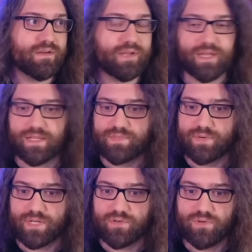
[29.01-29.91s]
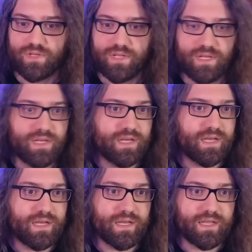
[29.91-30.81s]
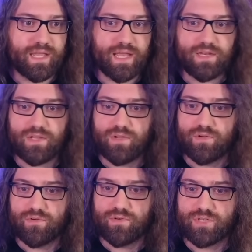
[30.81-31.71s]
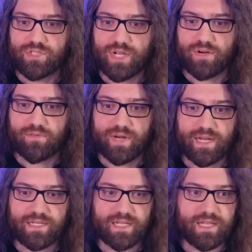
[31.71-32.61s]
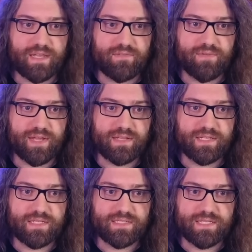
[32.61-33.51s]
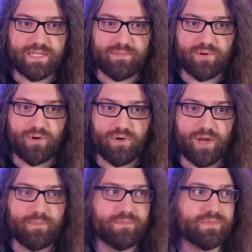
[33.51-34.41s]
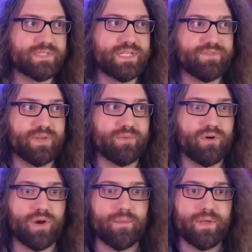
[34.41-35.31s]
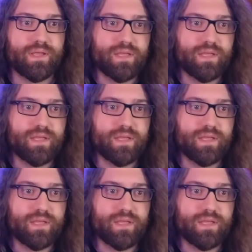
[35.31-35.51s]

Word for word: Okay, that's pretty cool. Uh, can you generate a valid C program? Let's see if it can program.